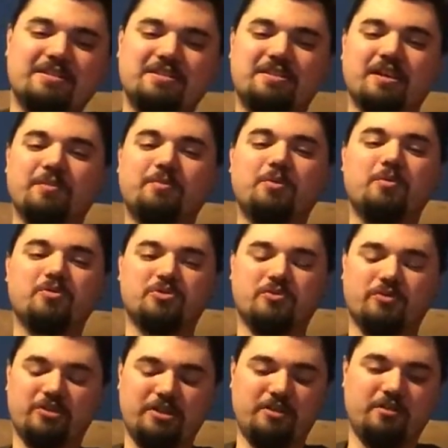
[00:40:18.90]
Deadpool was
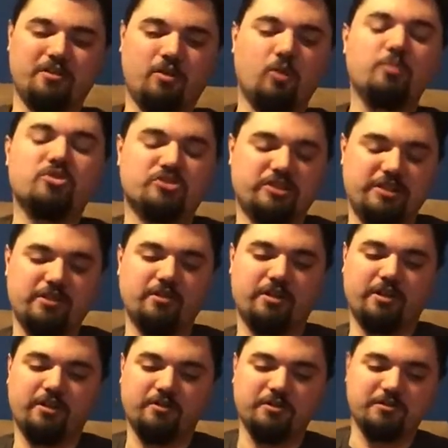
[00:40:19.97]
over a year almost a year
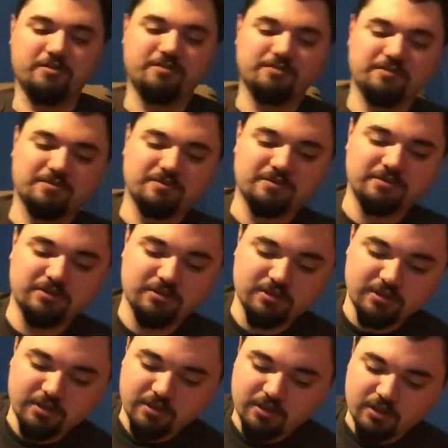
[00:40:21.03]
ago, dude. Yeah,
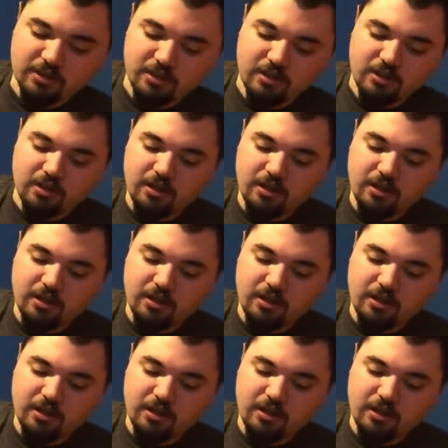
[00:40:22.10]
don't remind me.